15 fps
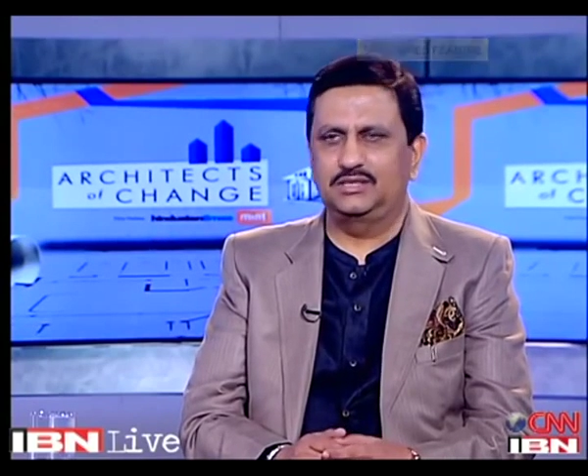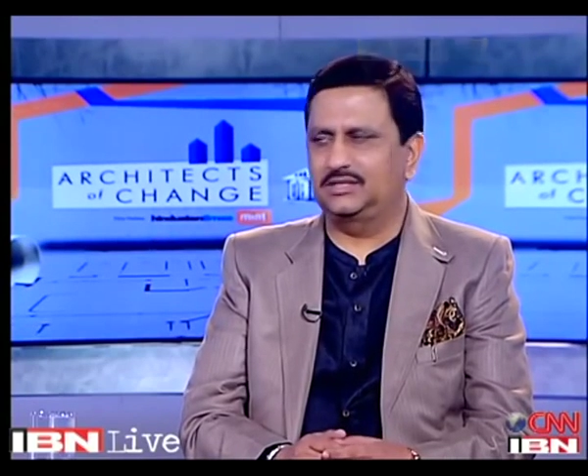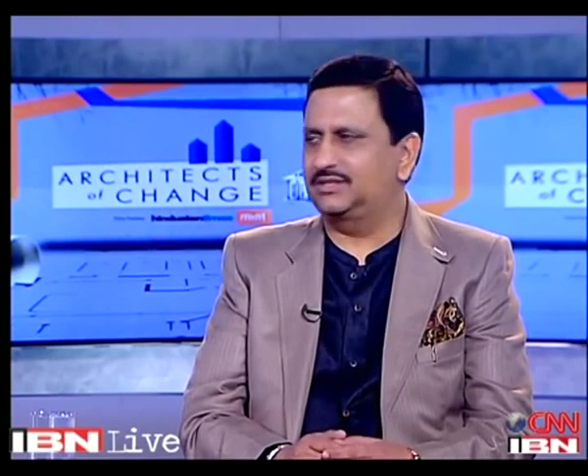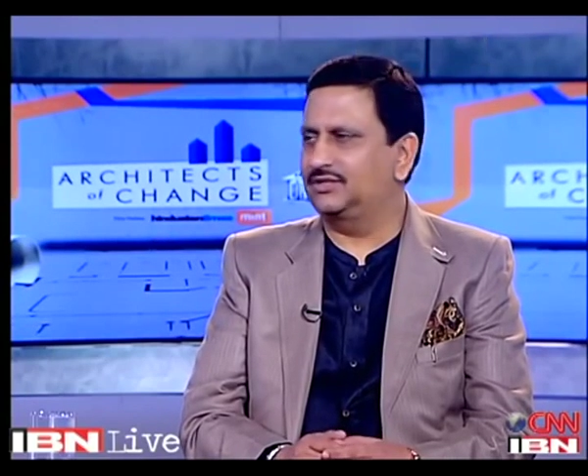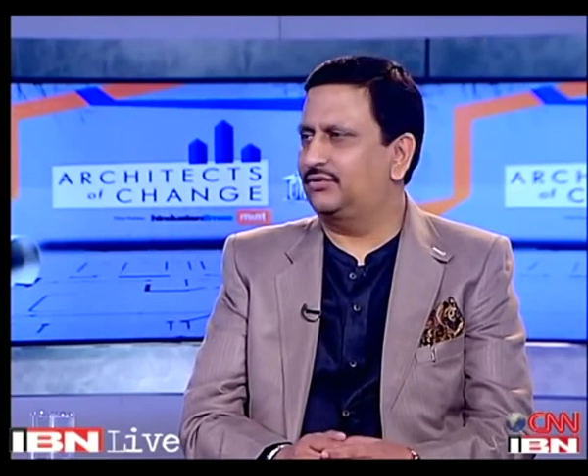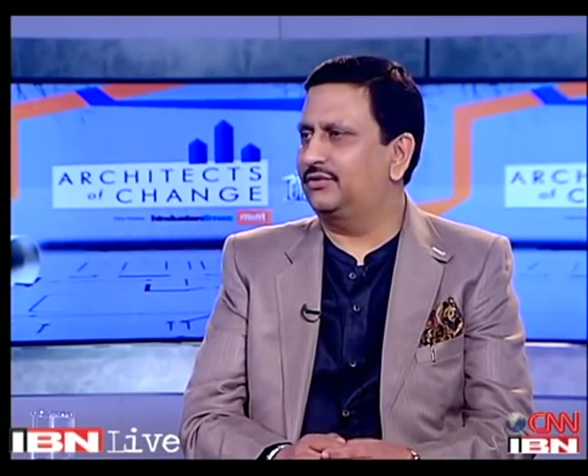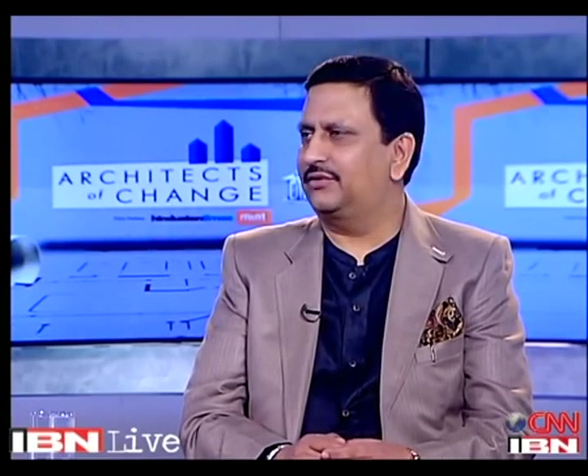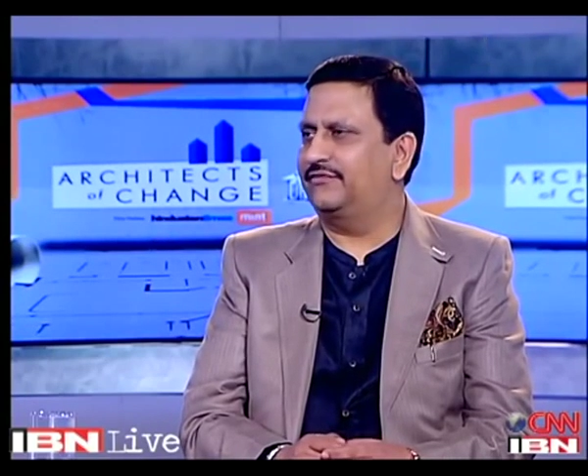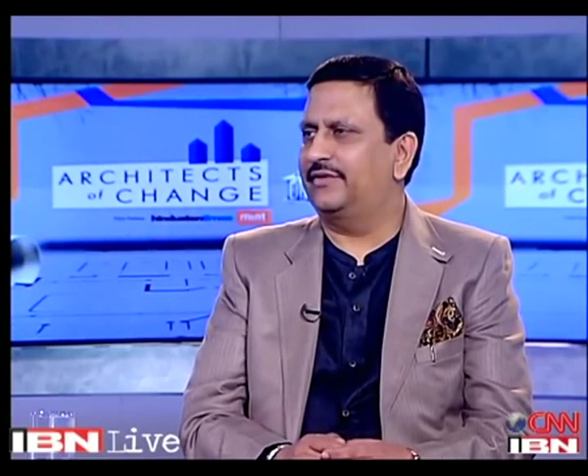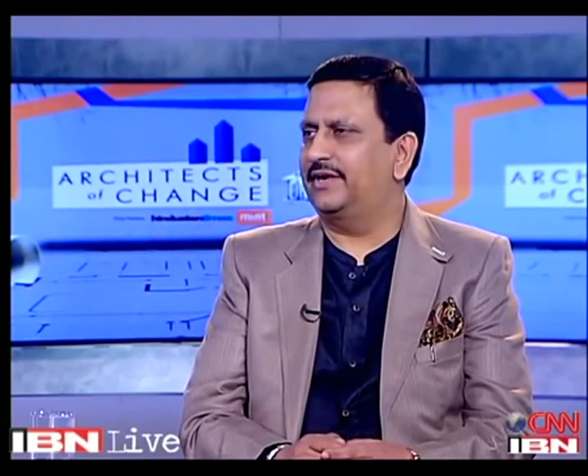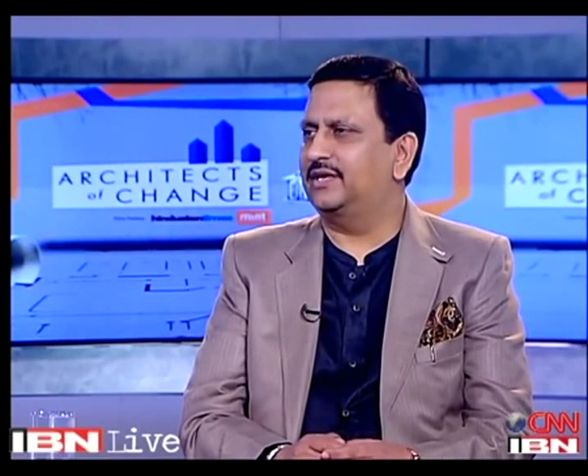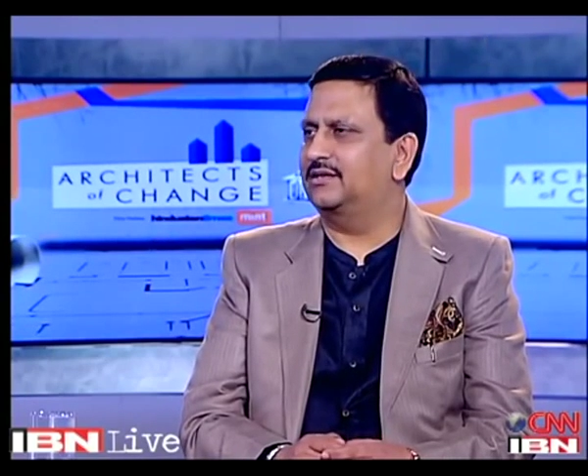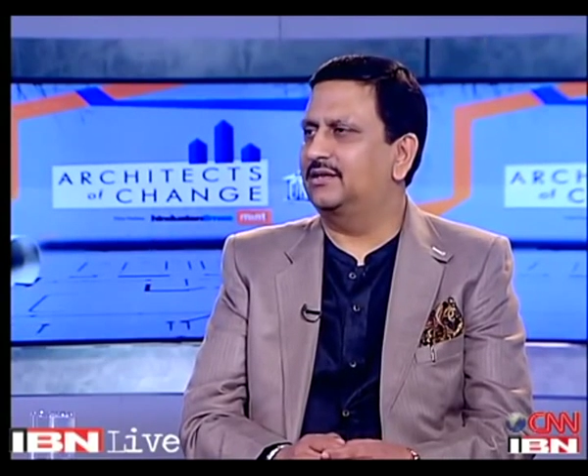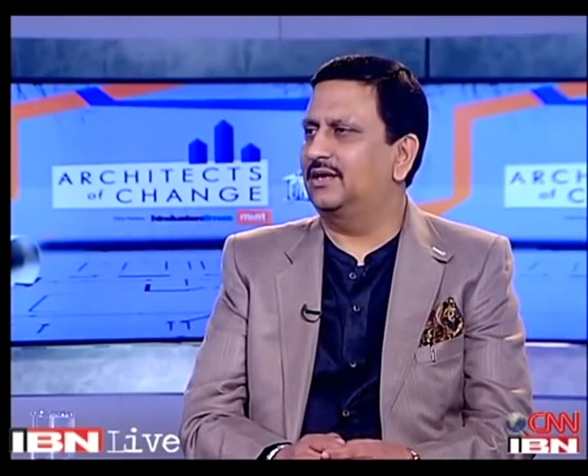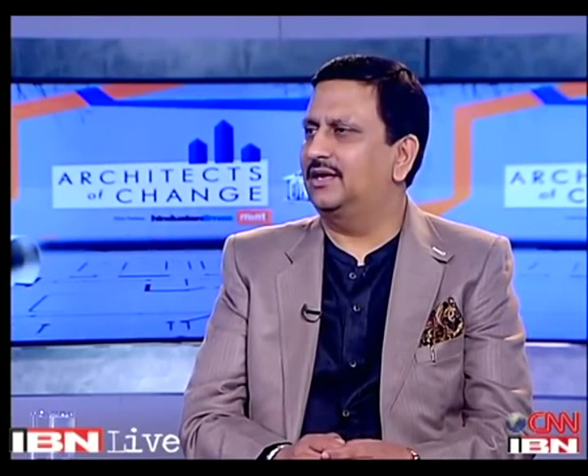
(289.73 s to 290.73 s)
does not
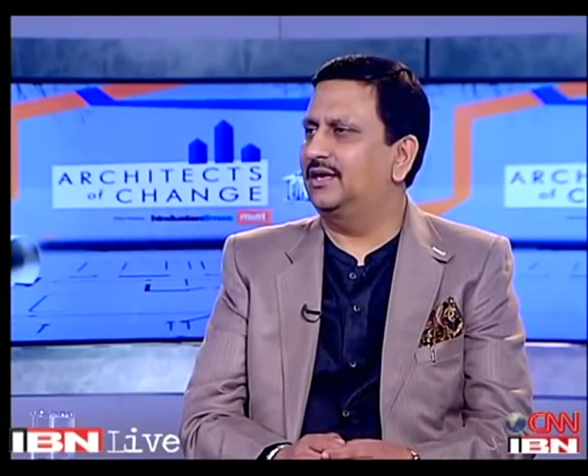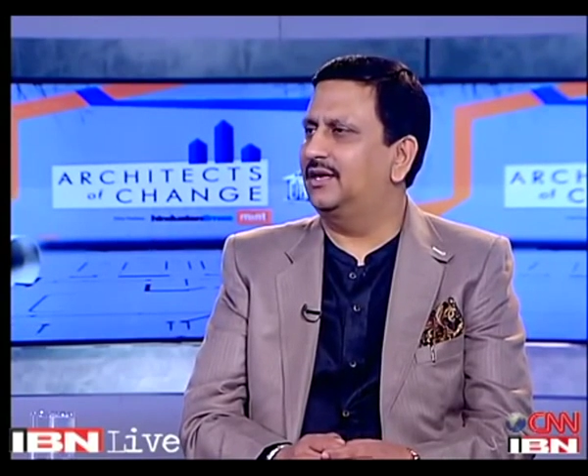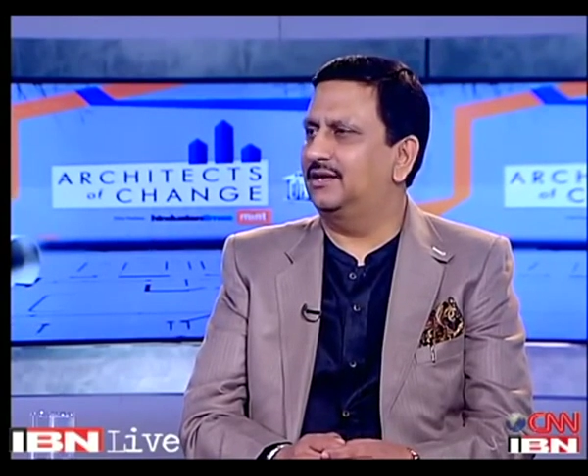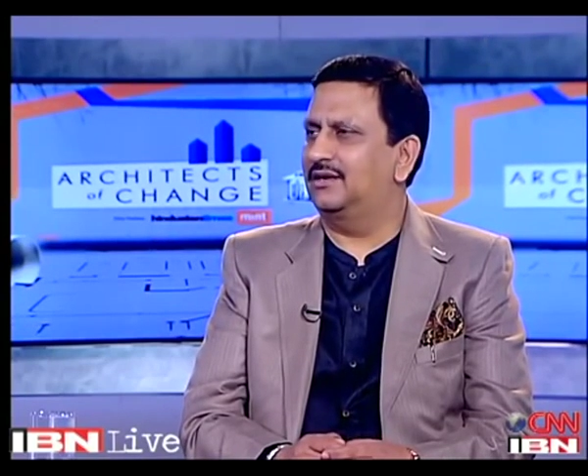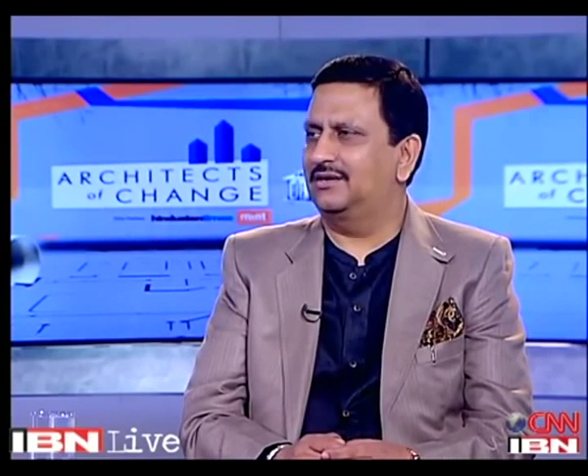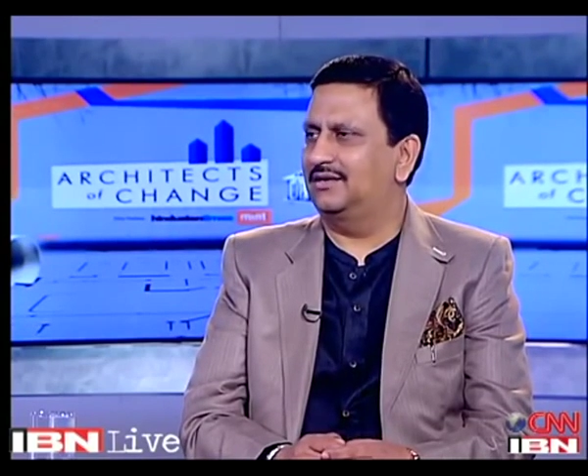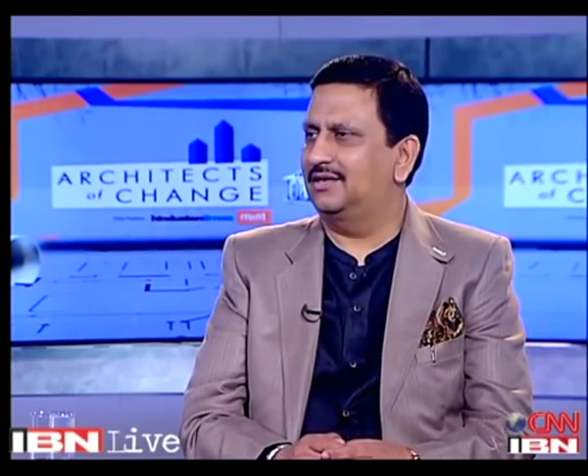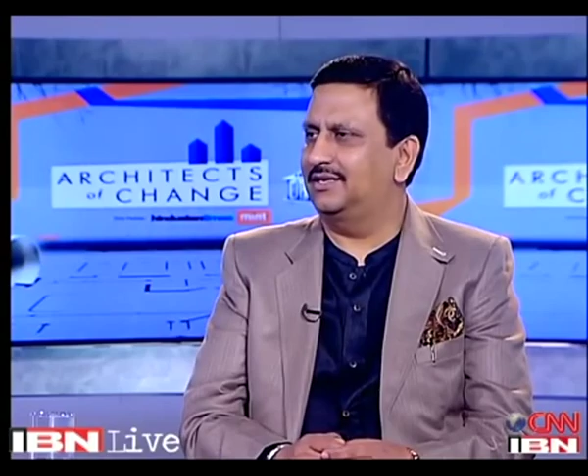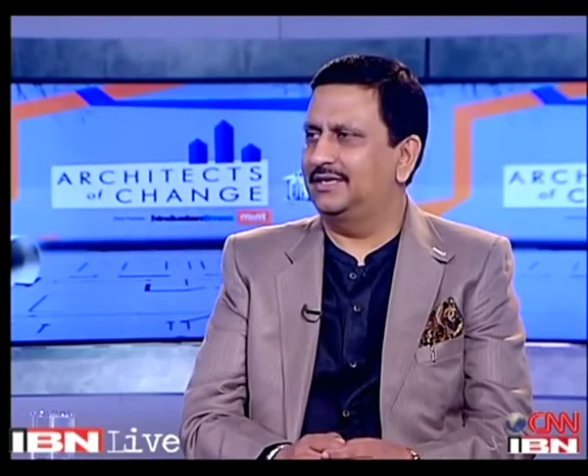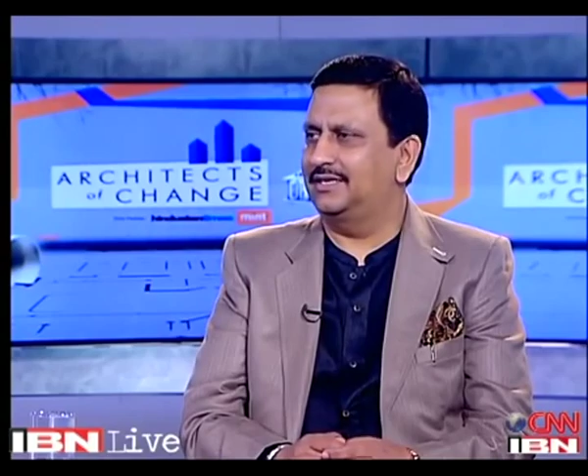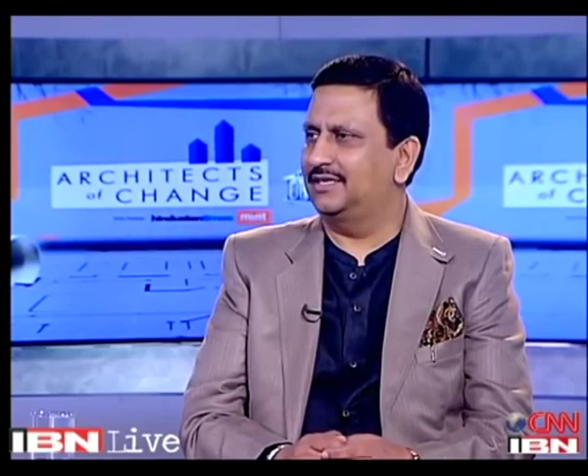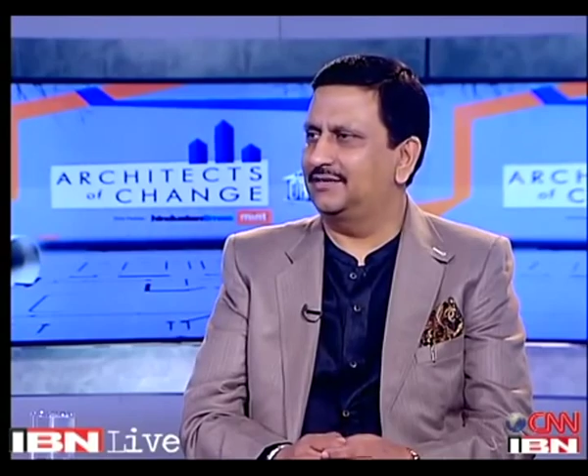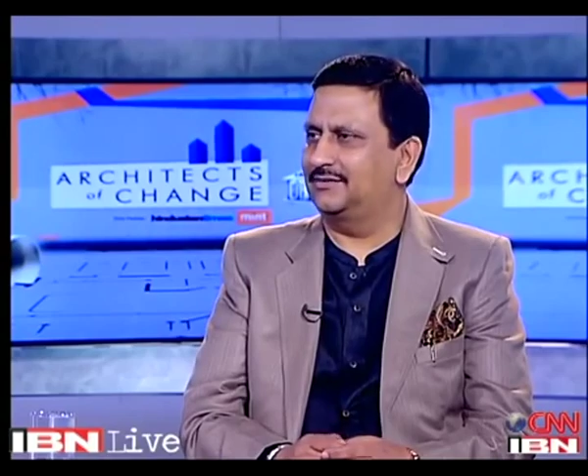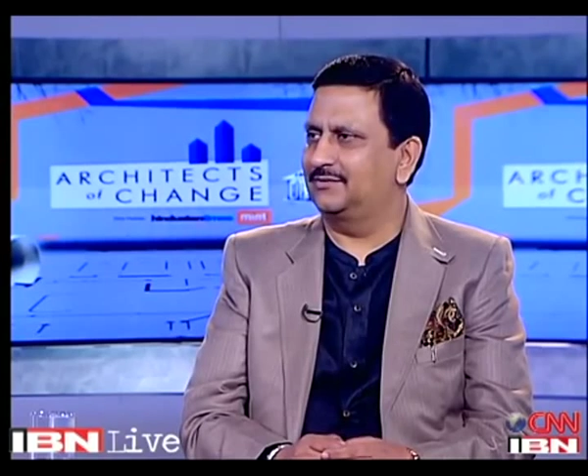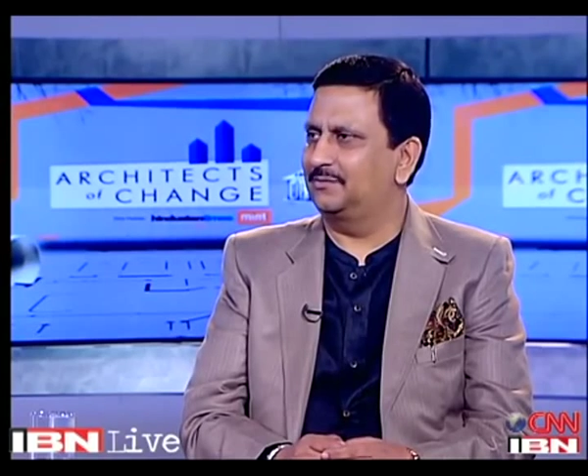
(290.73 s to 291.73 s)
affect the
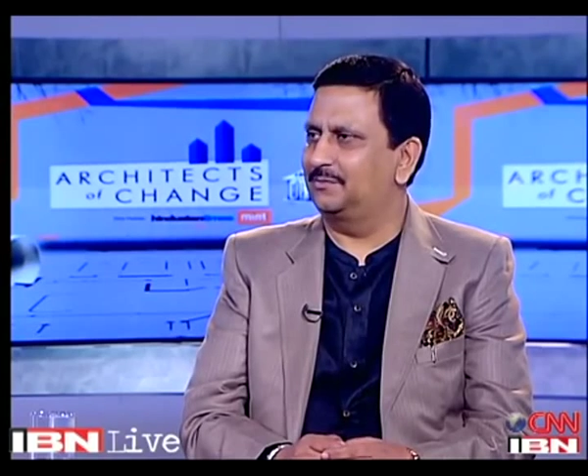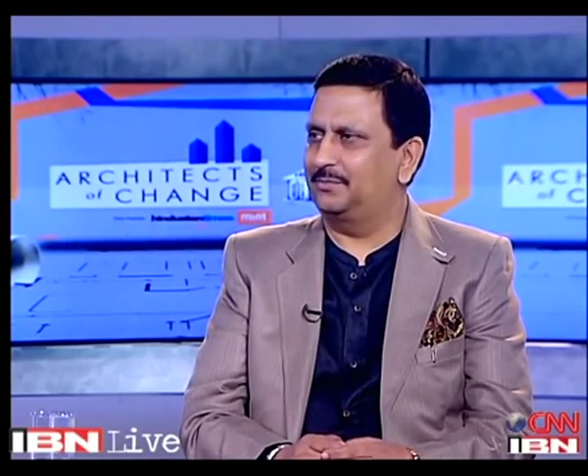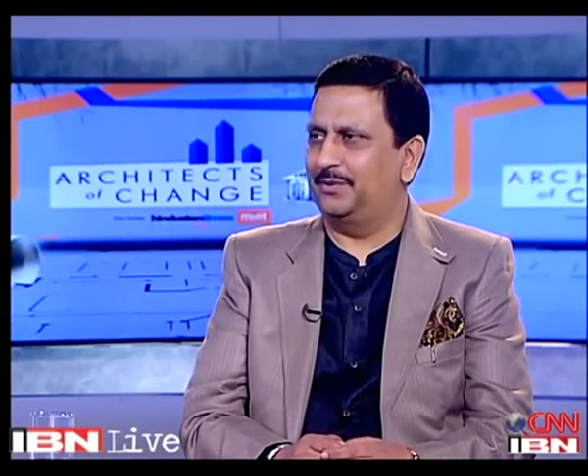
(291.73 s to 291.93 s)
Indian